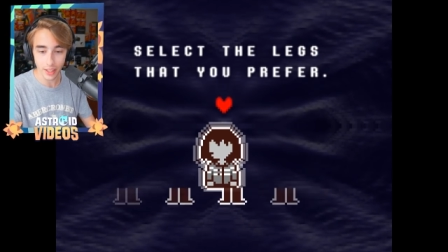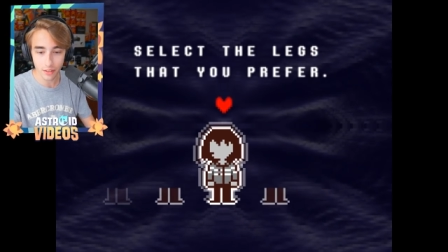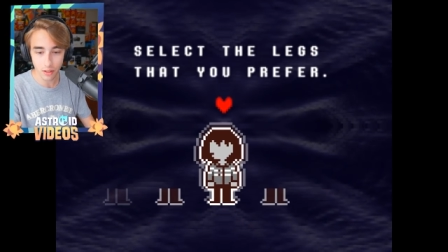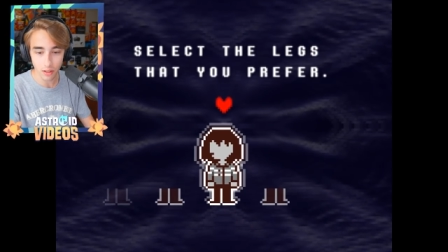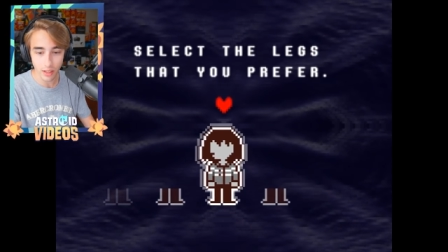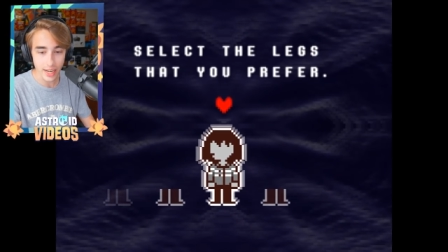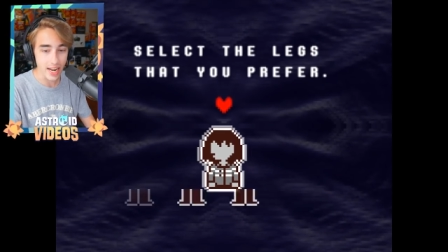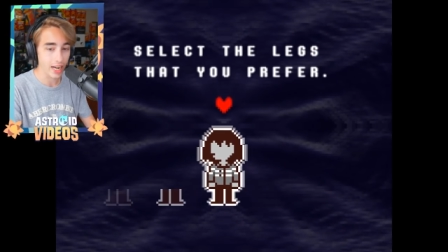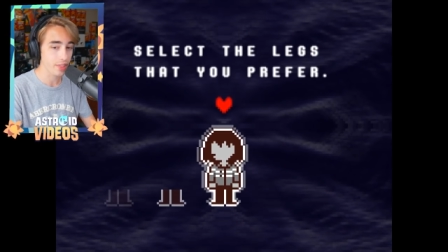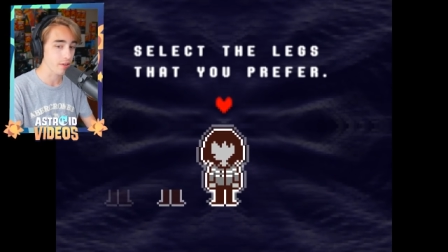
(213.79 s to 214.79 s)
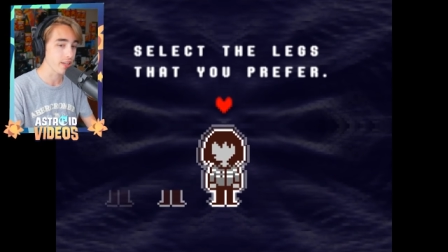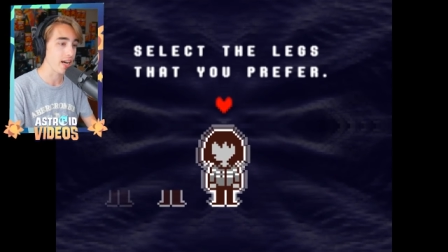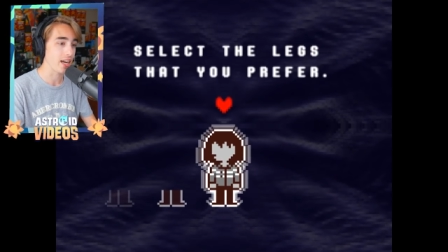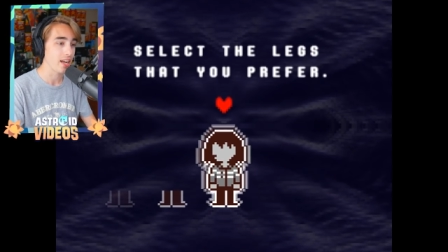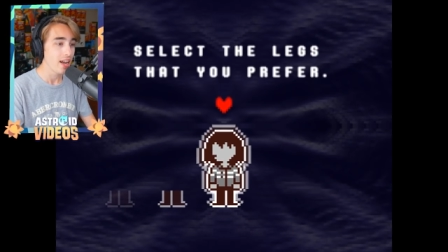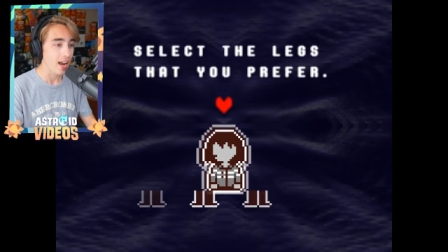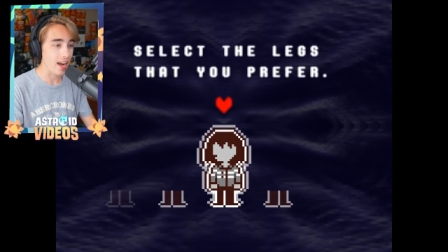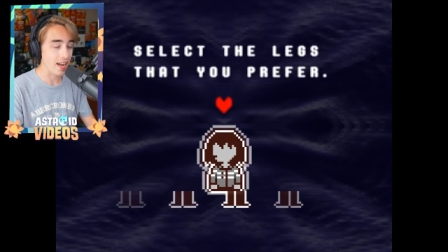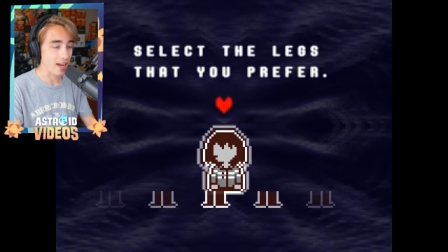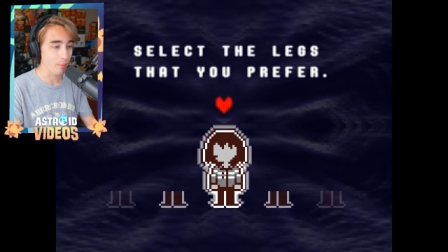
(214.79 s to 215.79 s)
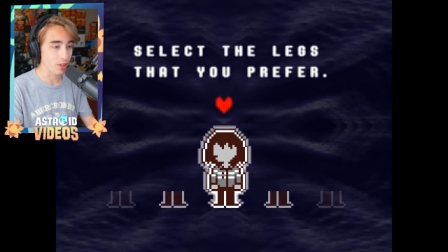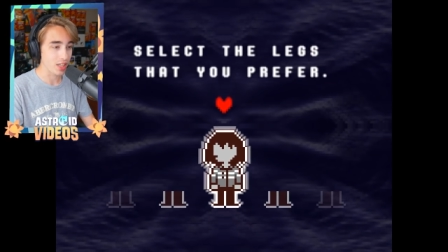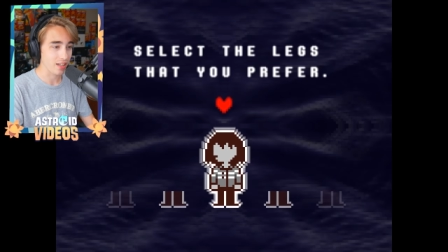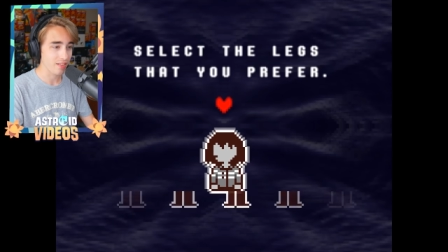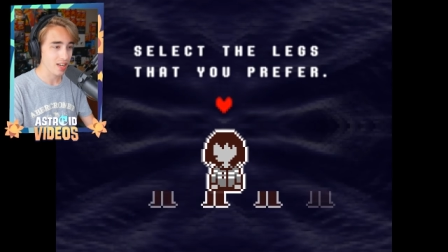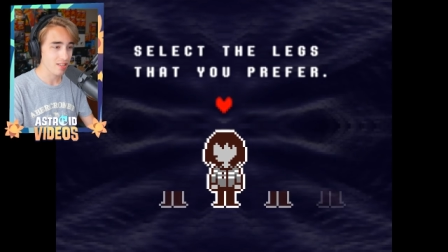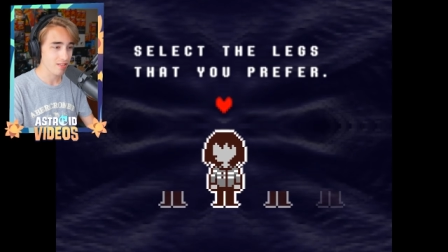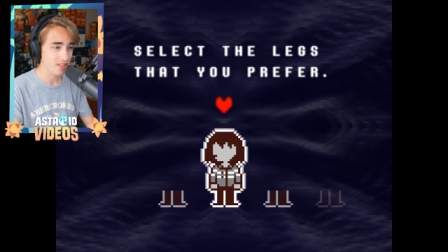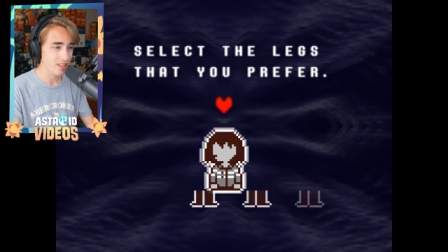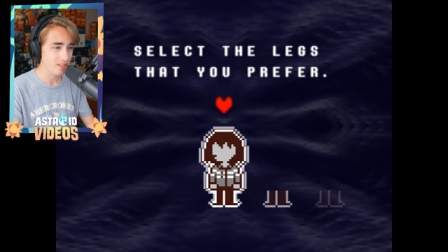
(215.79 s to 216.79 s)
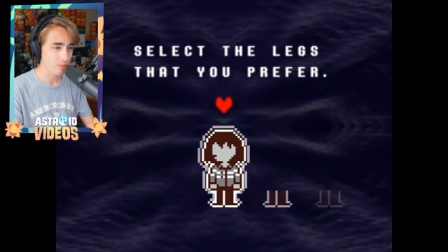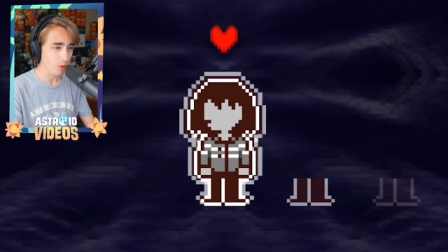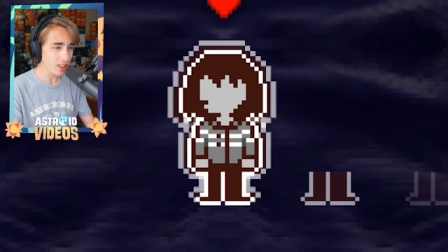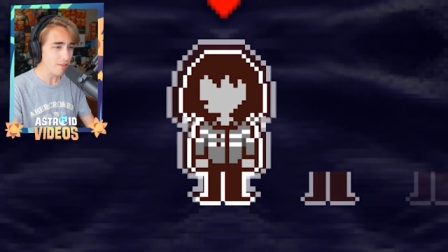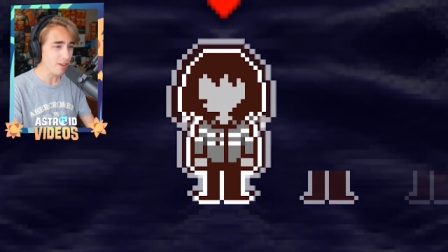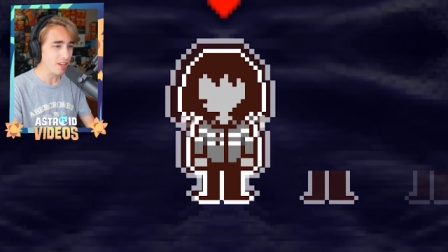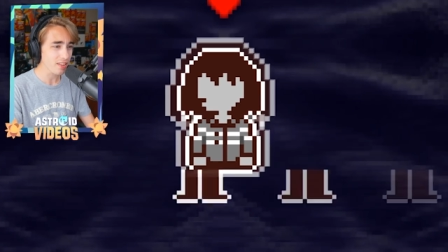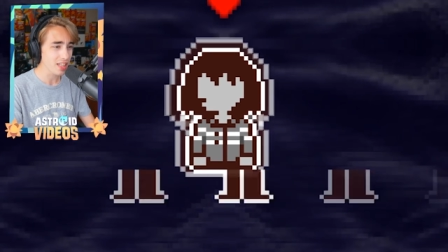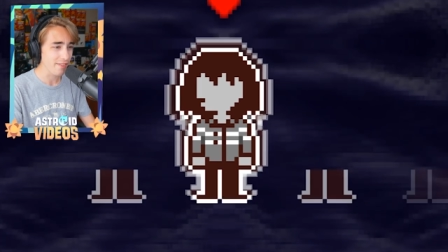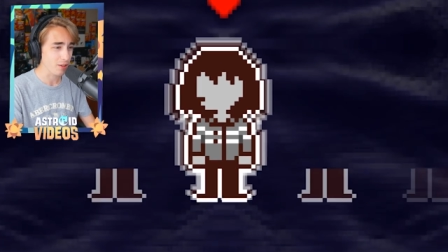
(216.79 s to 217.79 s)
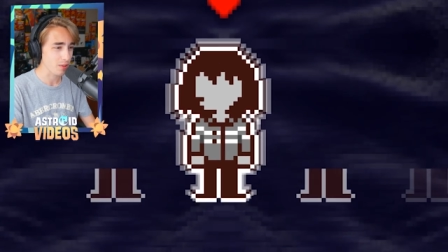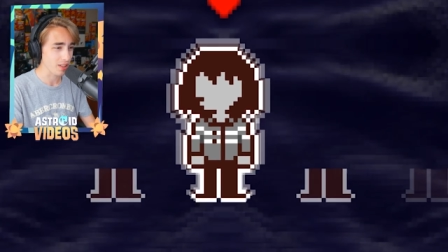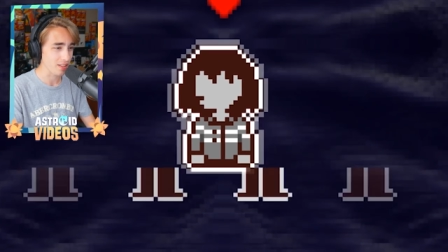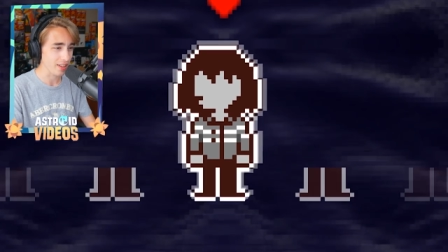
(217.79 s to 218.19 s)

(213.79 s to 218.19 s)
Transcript: It's currently 9.39 a.m., which I guess isn't, what the fuck is the difference between these